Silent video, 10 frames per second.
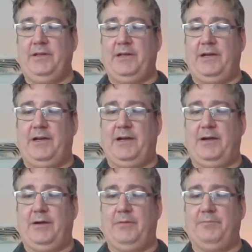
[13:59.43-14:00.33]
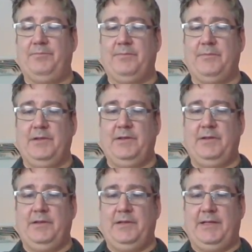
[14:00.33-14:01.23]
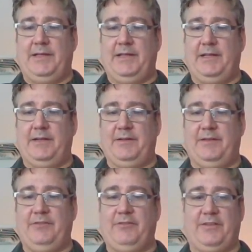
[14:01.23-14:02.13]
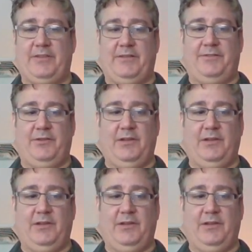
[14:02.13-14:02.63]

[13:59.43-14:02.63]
And it's interesting, if you